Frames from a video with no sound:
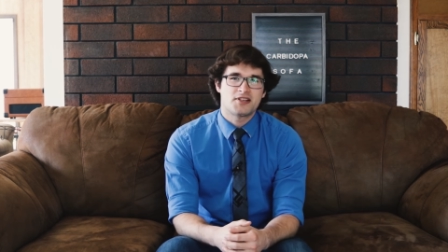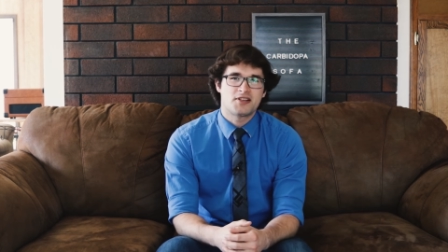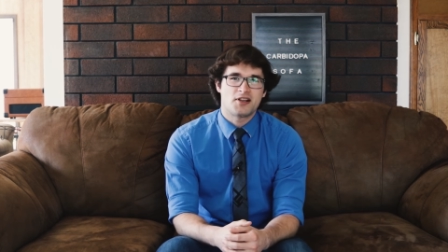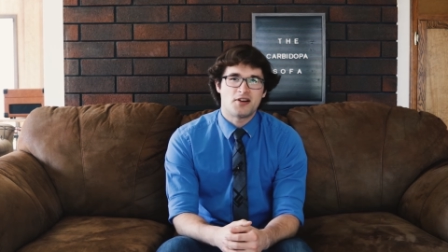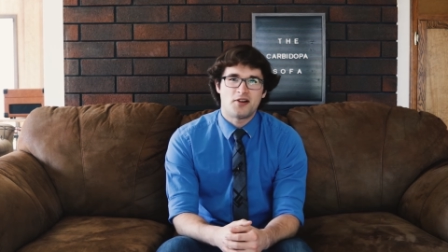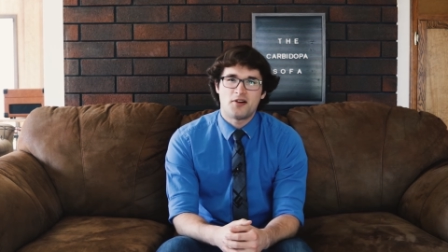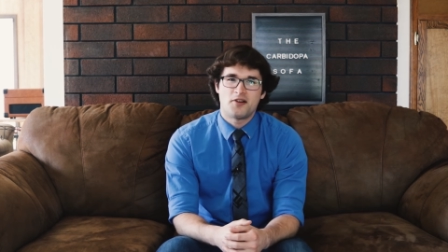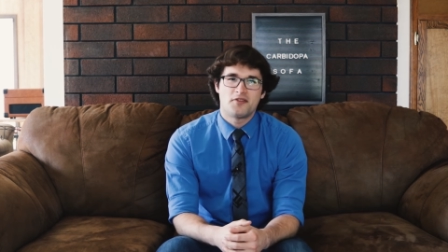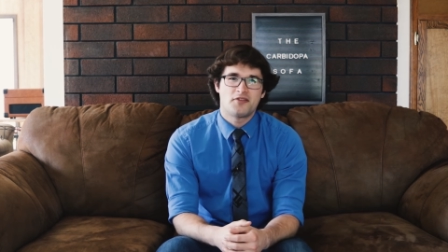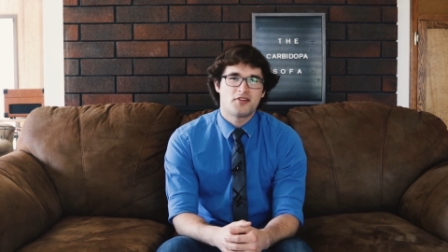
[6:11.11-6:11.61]
to
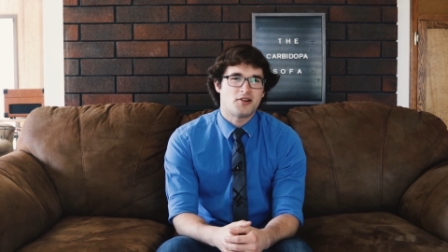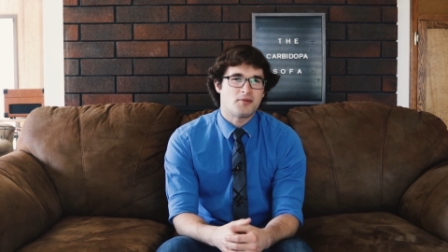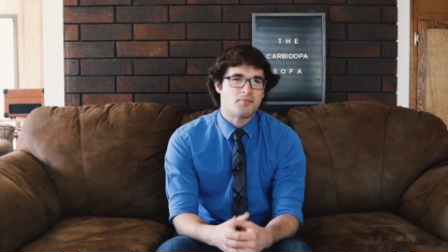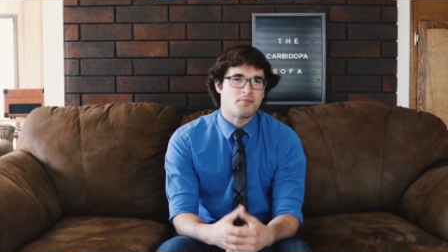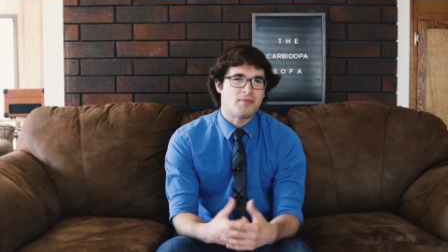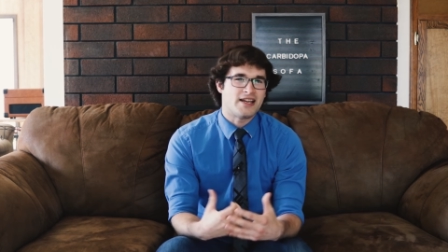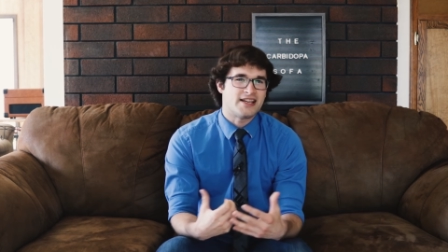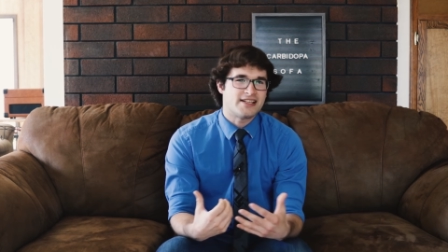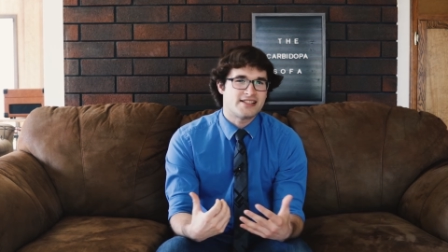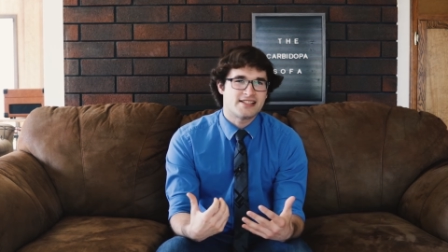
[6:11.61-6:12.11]
go over a
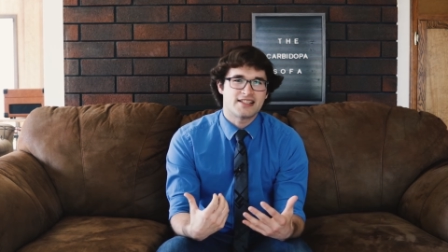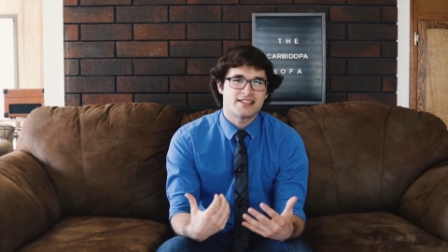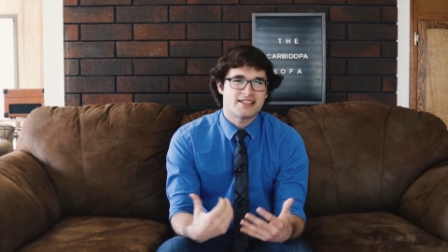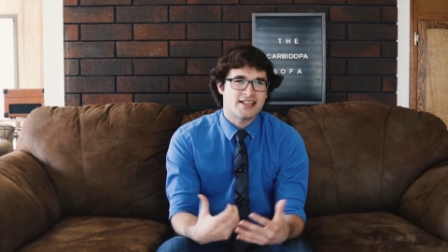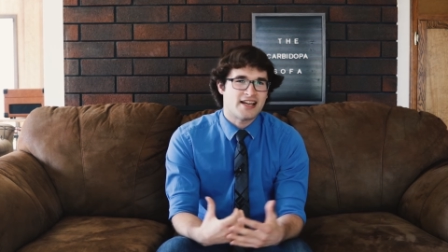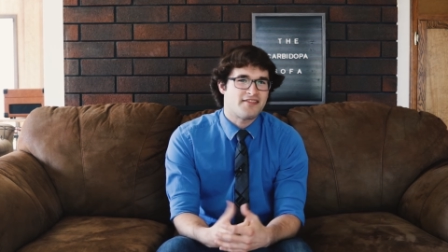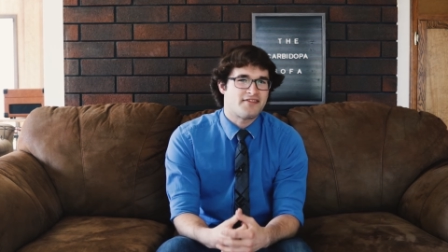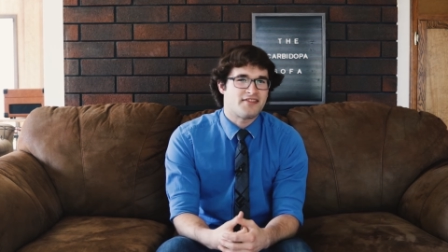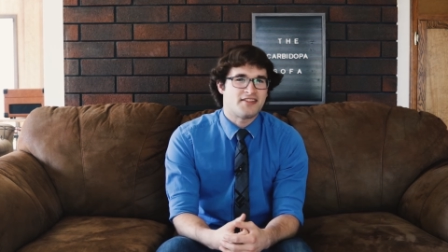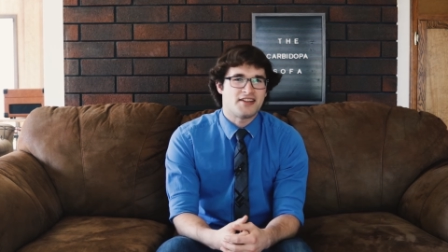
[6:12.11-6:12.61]
basic
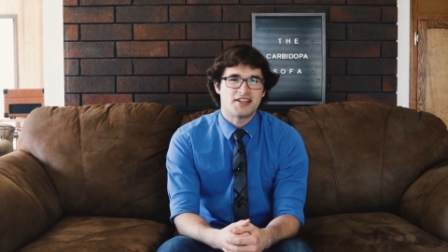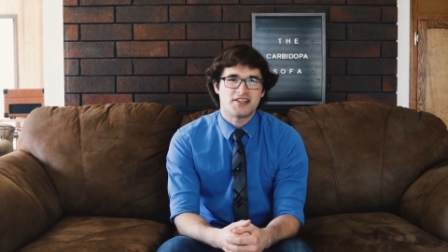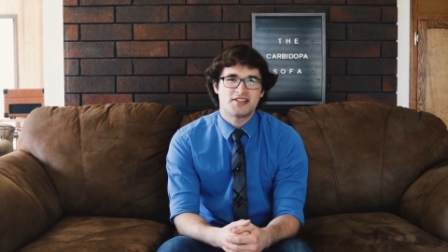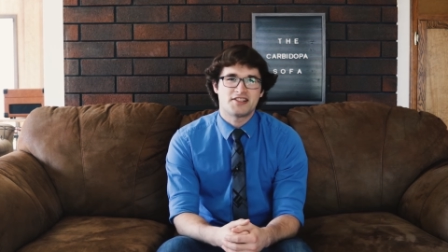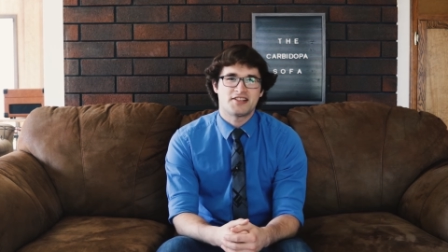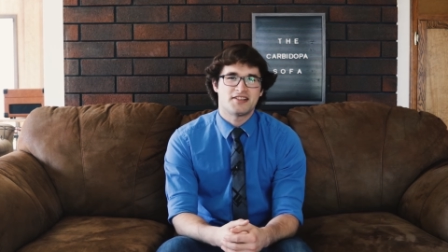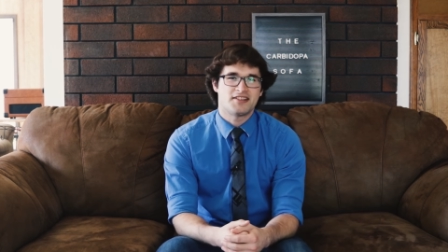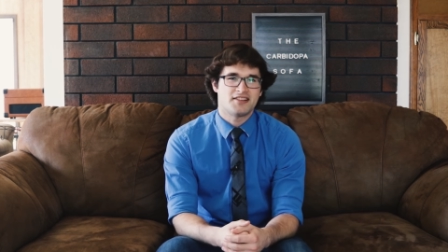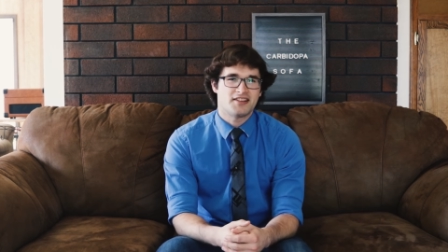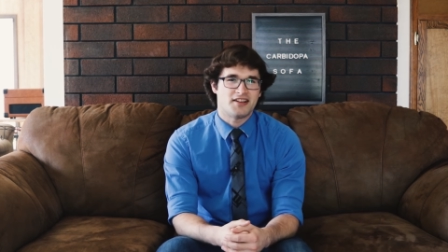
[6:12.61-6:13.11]

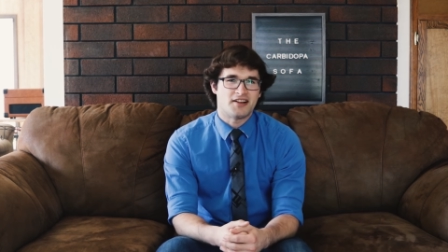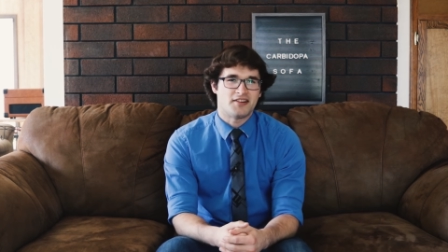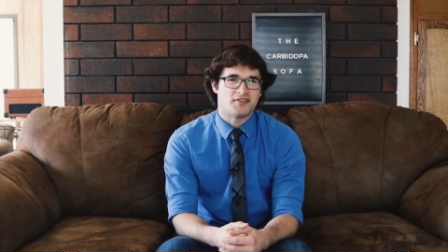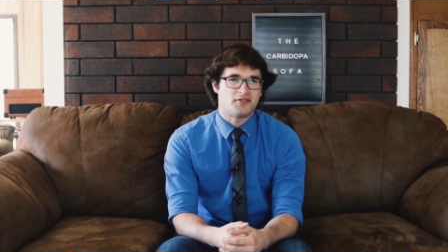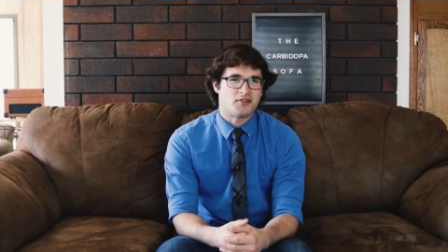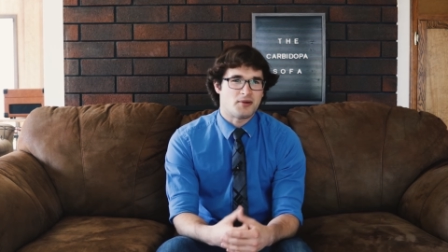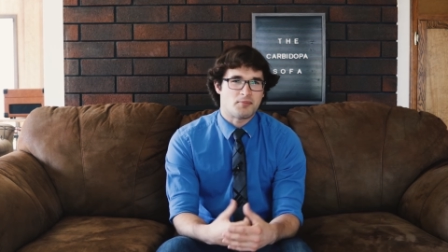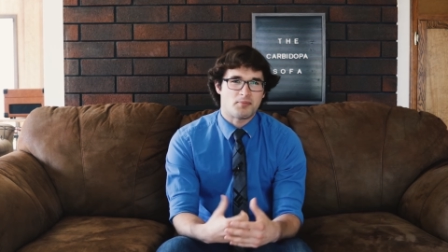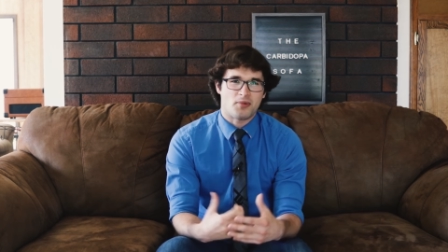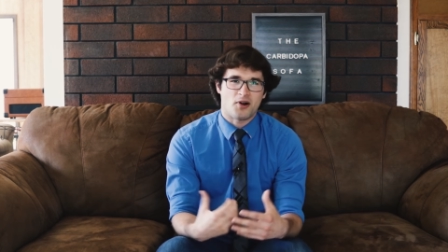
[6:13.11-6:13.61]
definition of
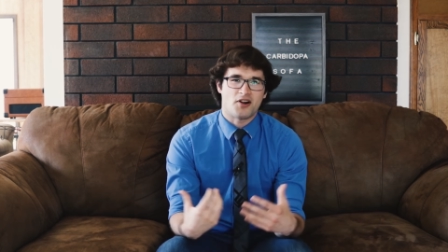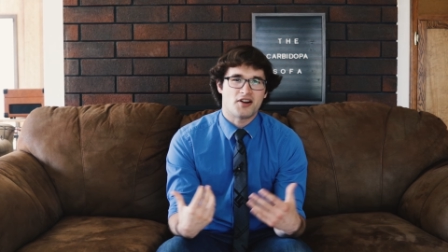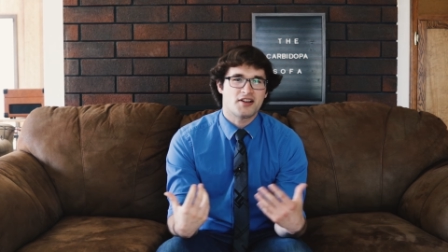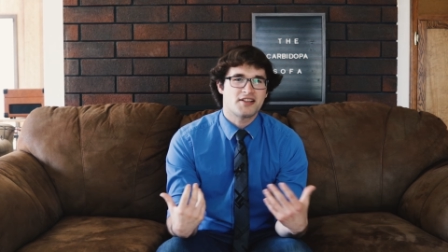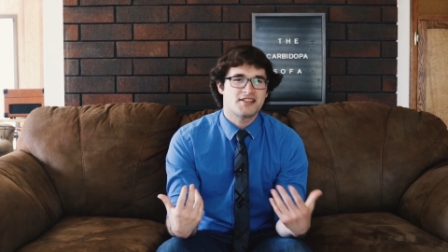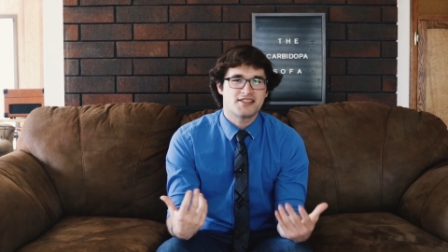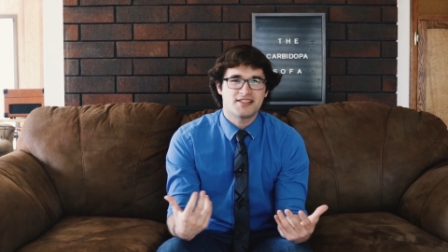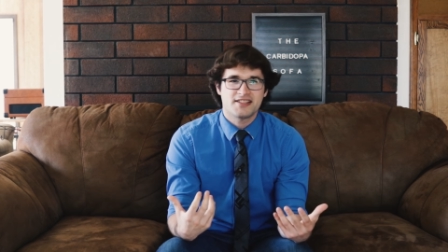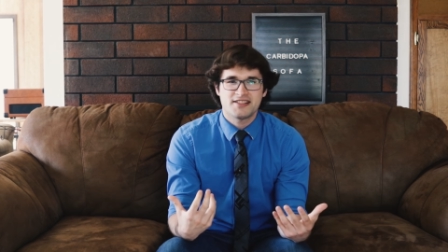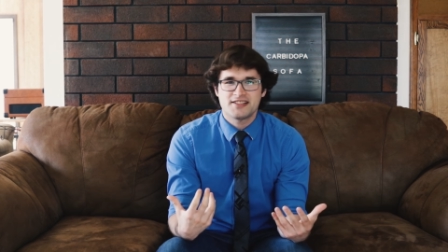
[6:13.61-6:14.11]
what
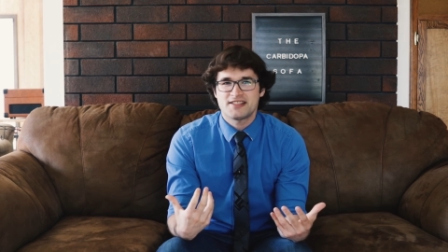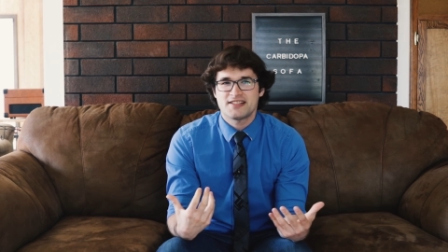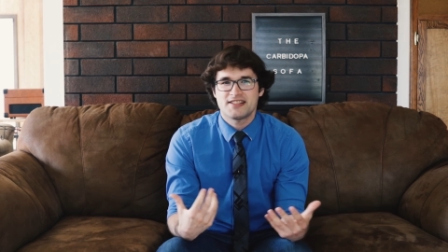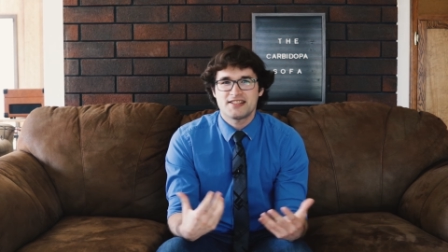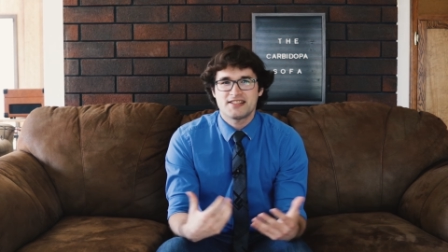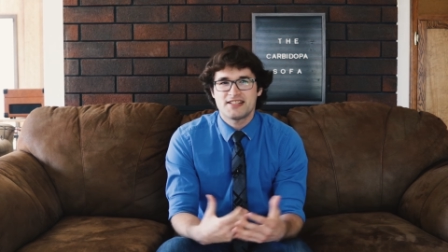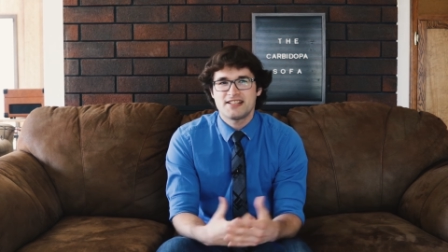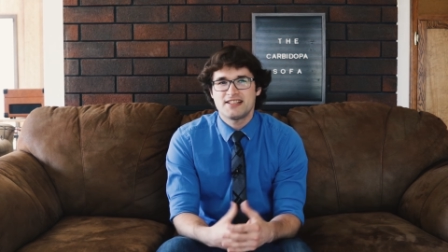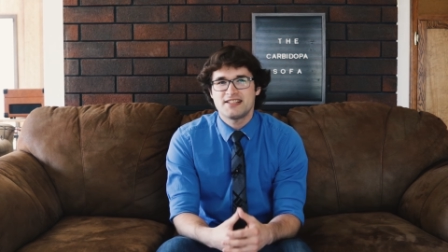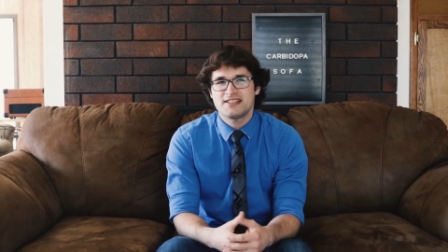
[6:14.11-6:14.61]
Parkinson's
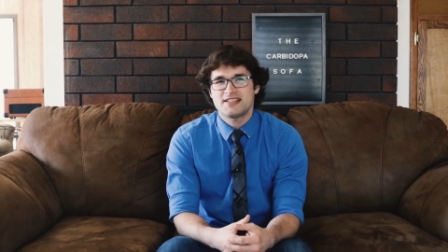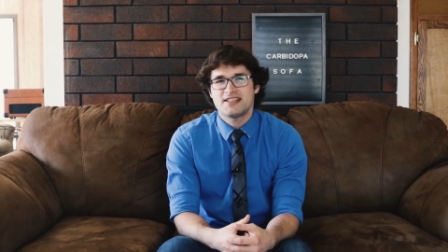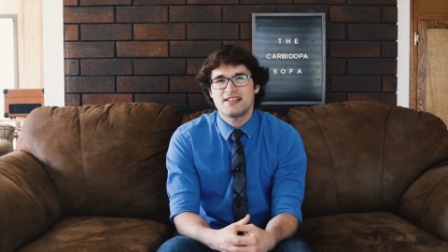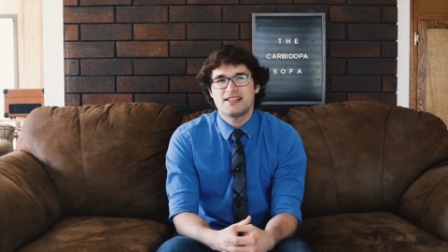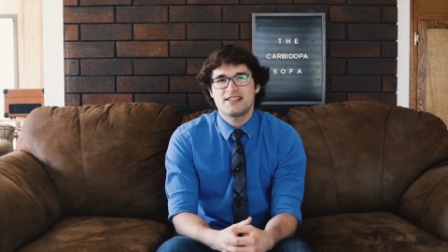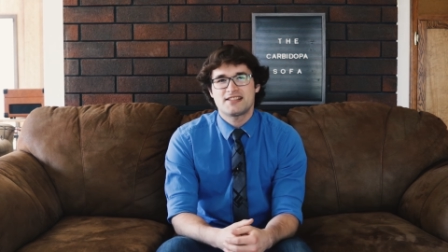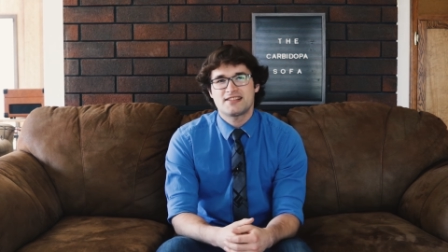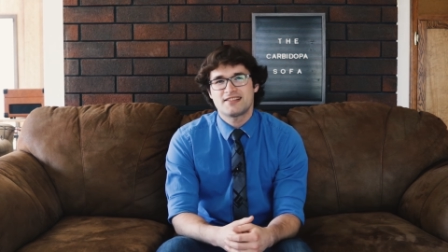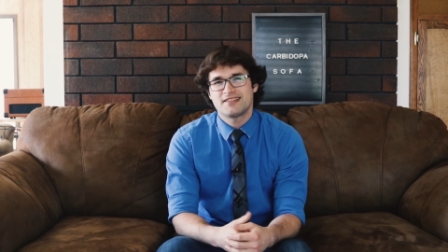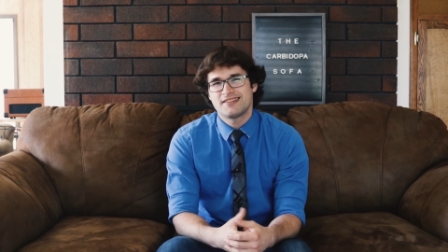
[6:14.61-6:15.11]
disease
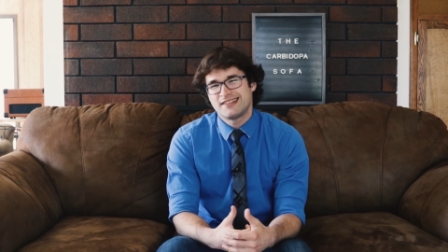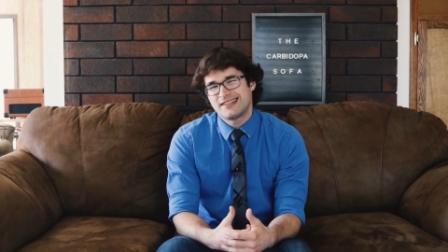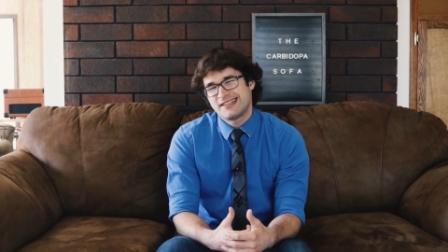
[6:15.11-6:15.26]
is.